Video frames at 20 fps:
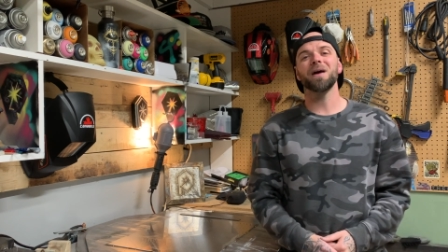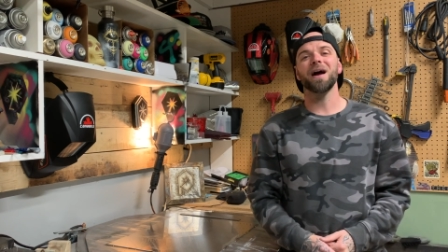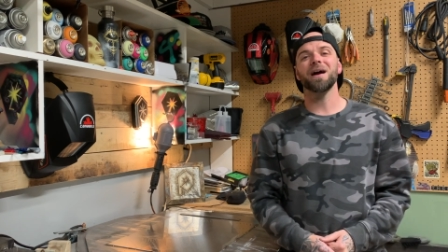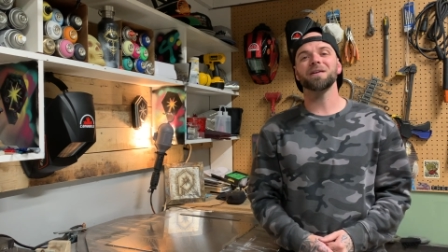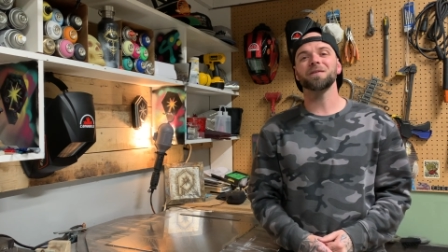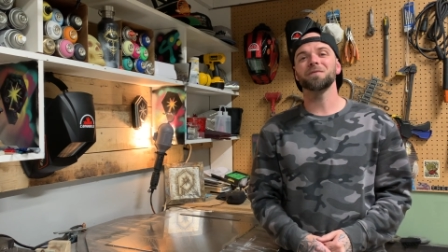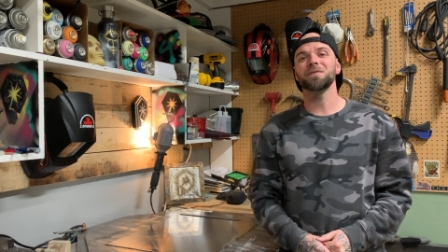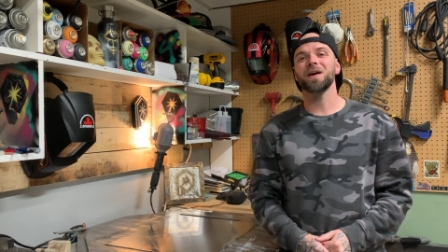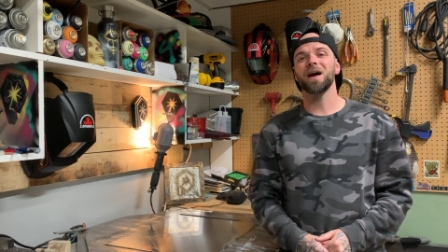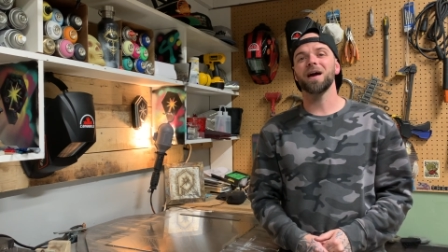
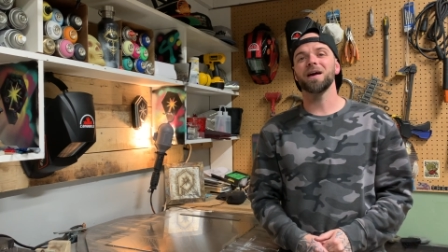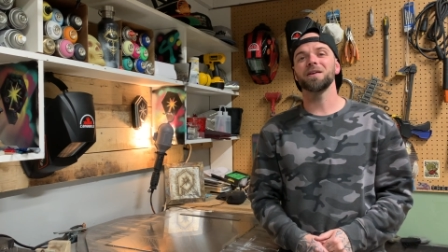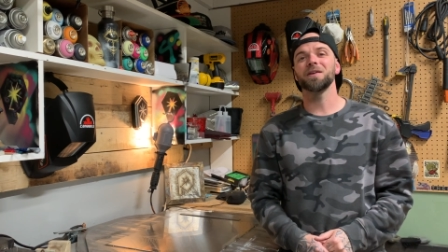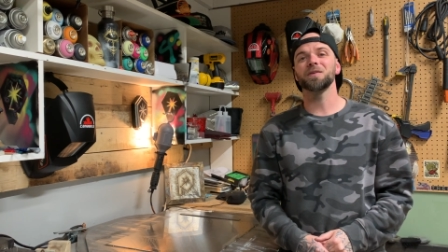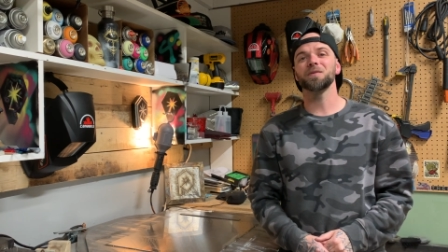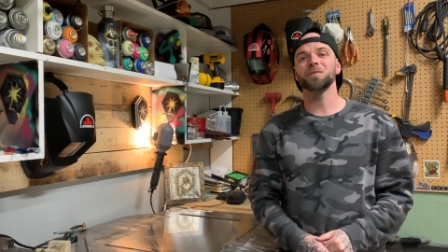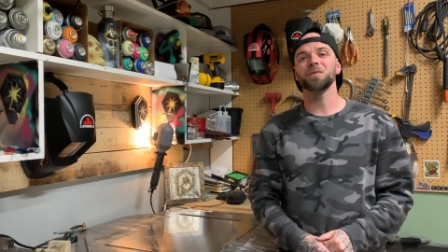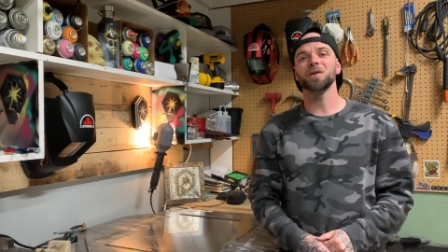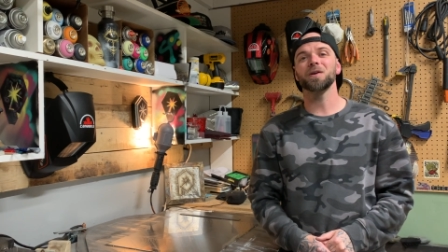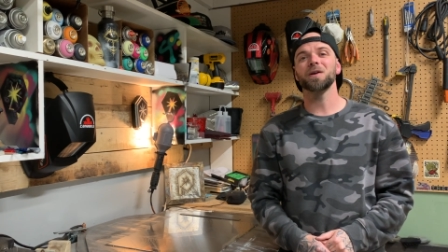act of
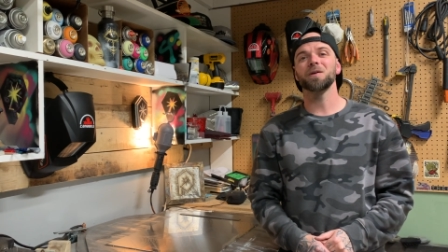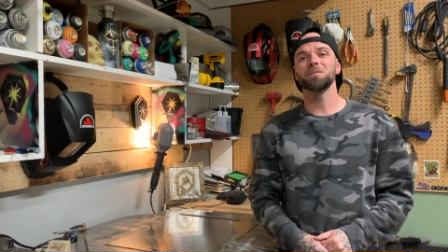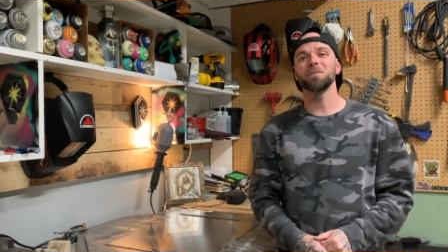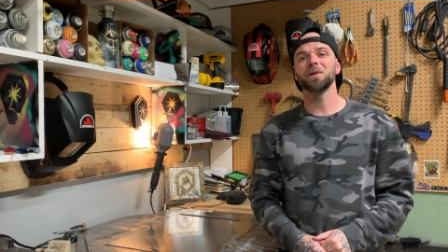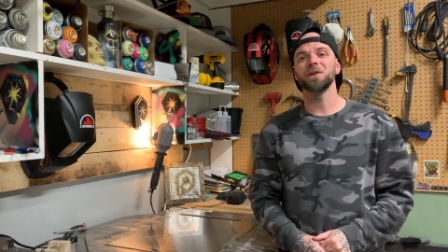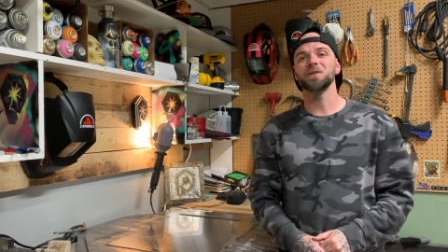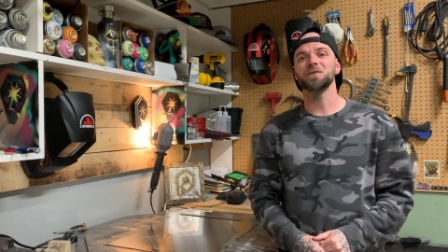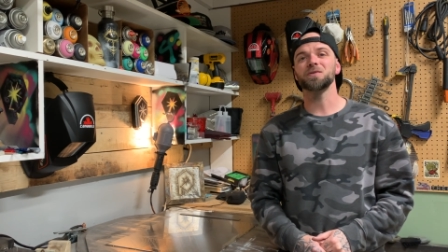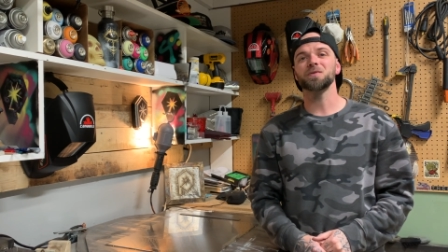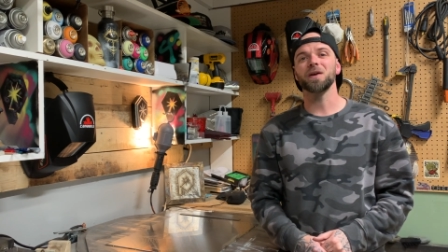kindness for a
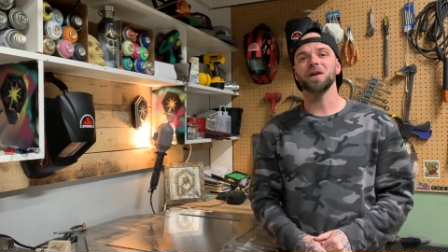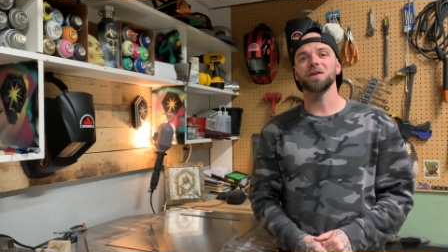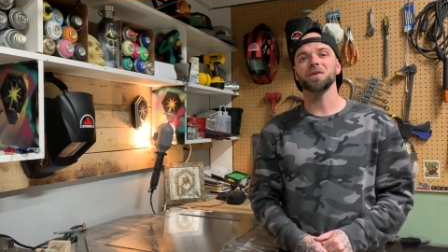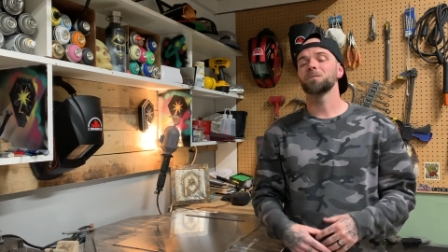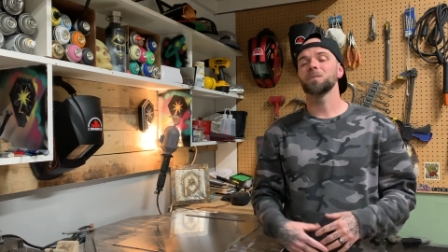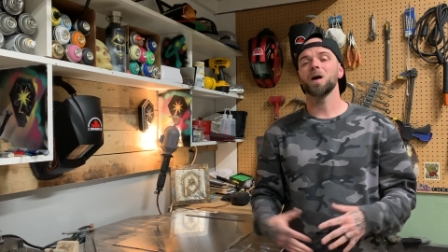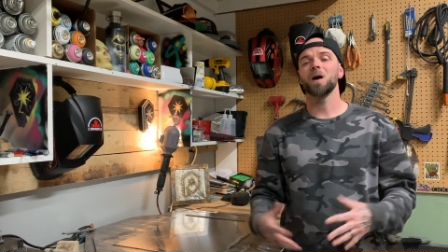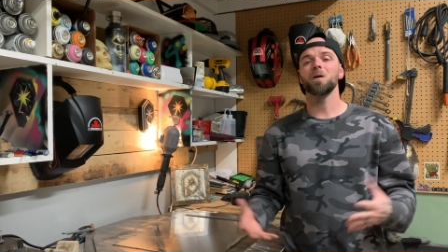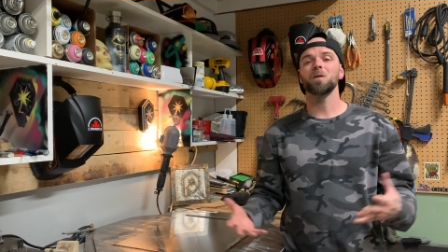complete stranger.